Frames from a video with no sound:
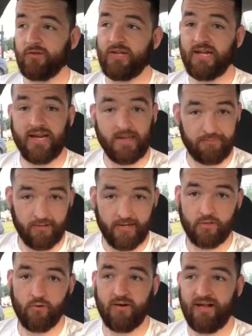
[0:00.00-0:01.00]
they're getting on a
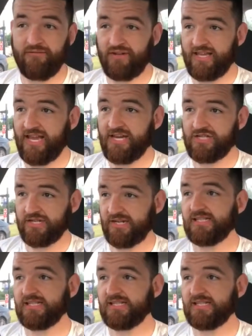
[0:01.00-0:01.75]
plane going on vacation.